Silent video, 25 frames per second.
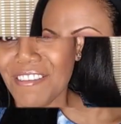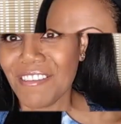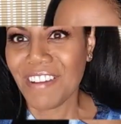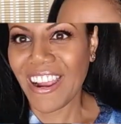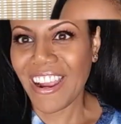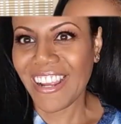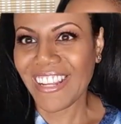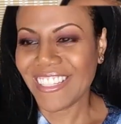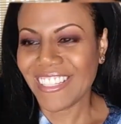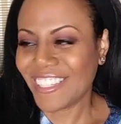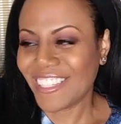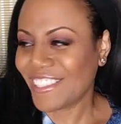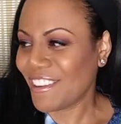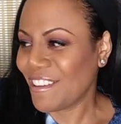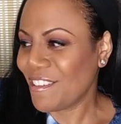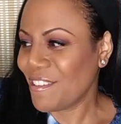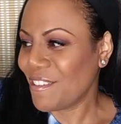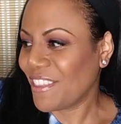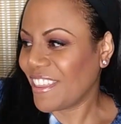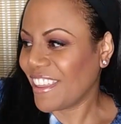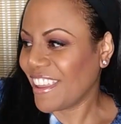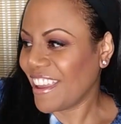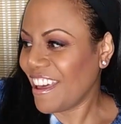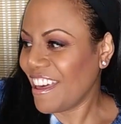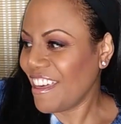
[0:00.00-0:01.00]
All right, so
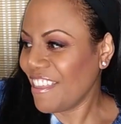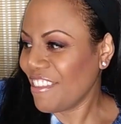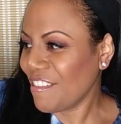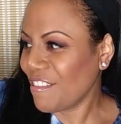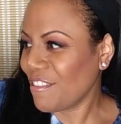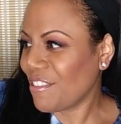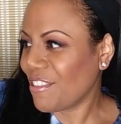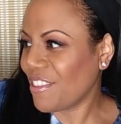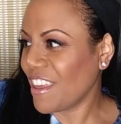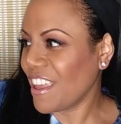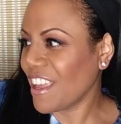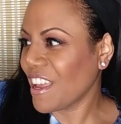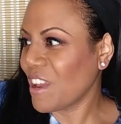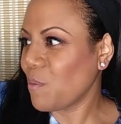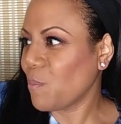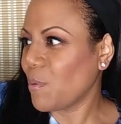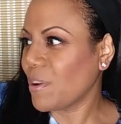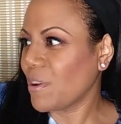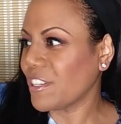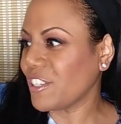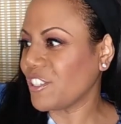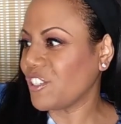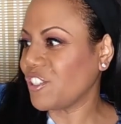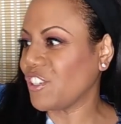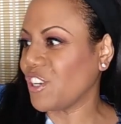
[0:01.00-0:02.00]
the other thing I want
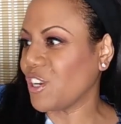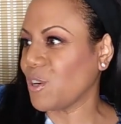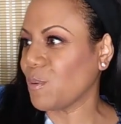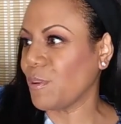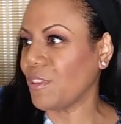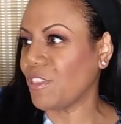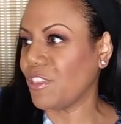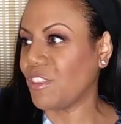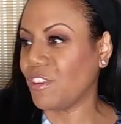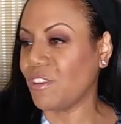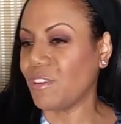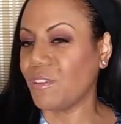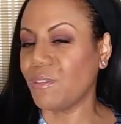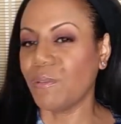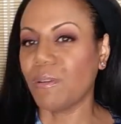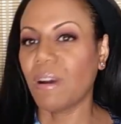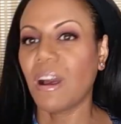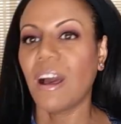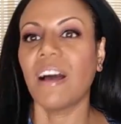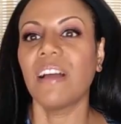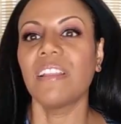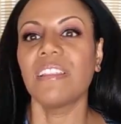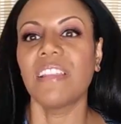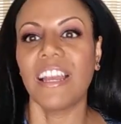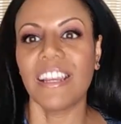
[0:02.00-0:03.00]
to share with you,
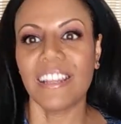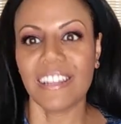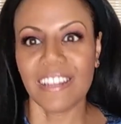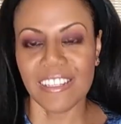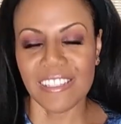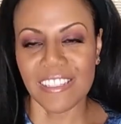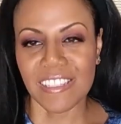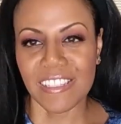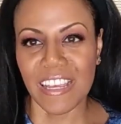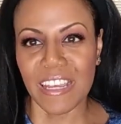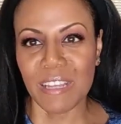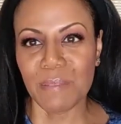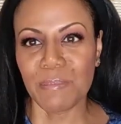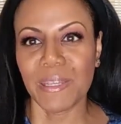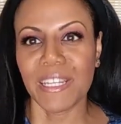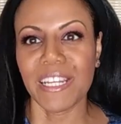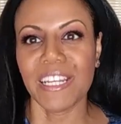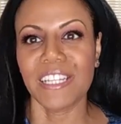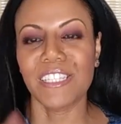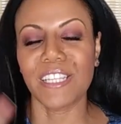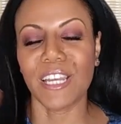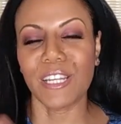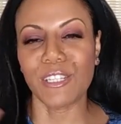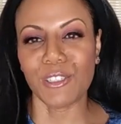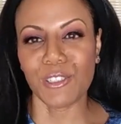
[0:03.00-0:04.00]
like I said,
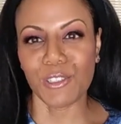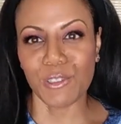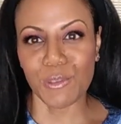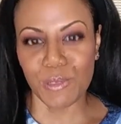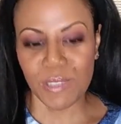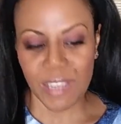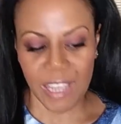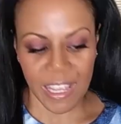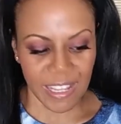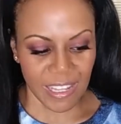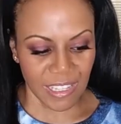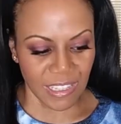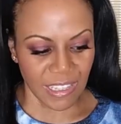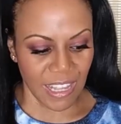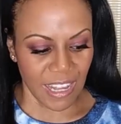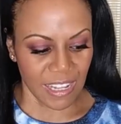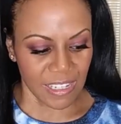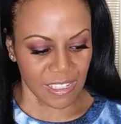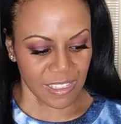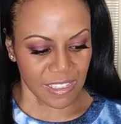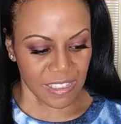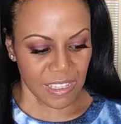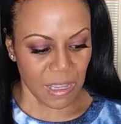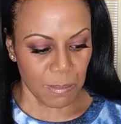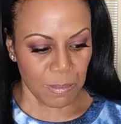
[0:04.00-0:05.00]
because I do take a lot of
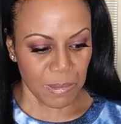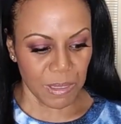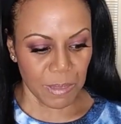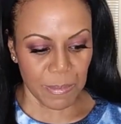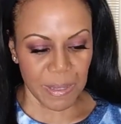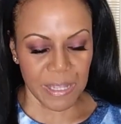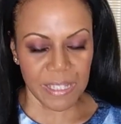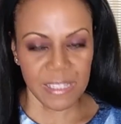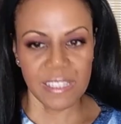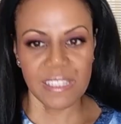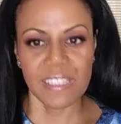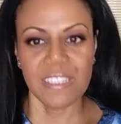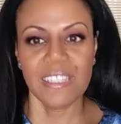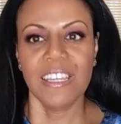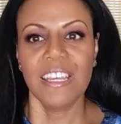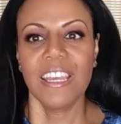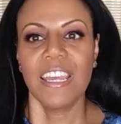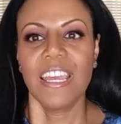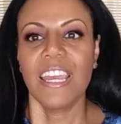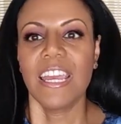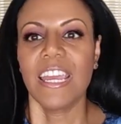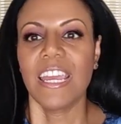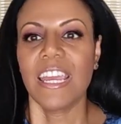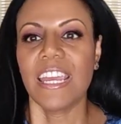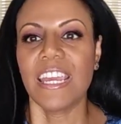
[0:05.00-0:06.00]
supplements,
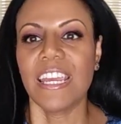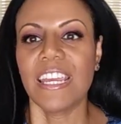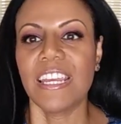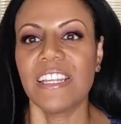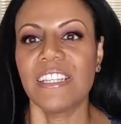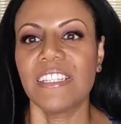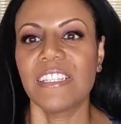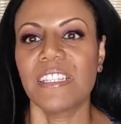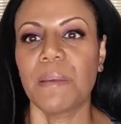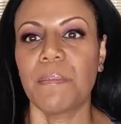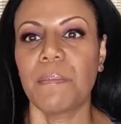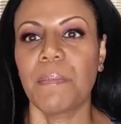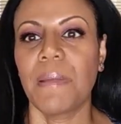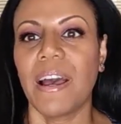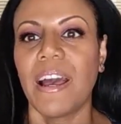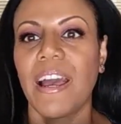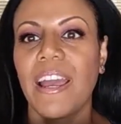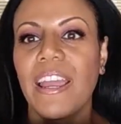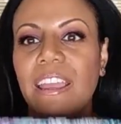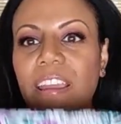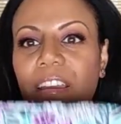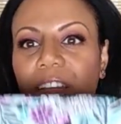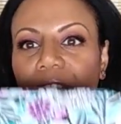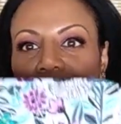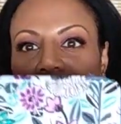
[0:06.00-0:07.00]
is
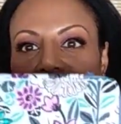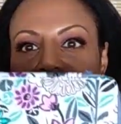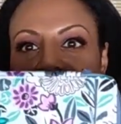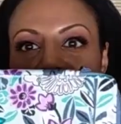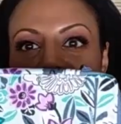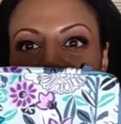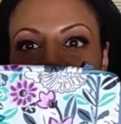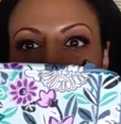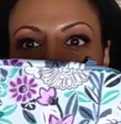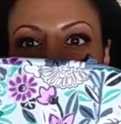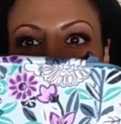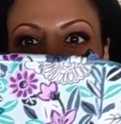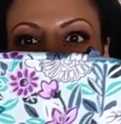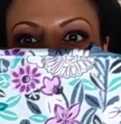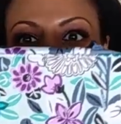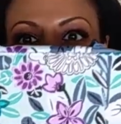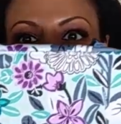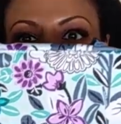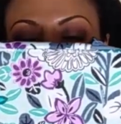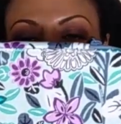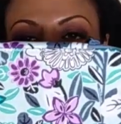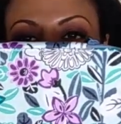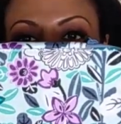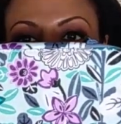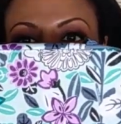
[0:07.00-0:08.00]
my Vera
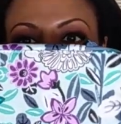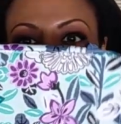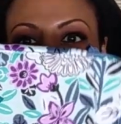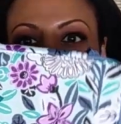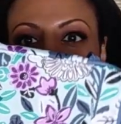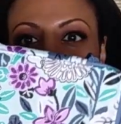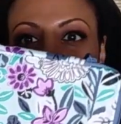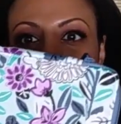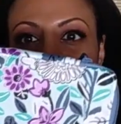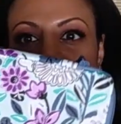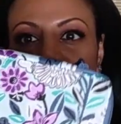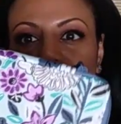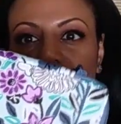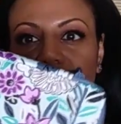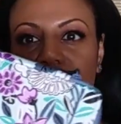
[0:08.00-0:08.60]
Bradley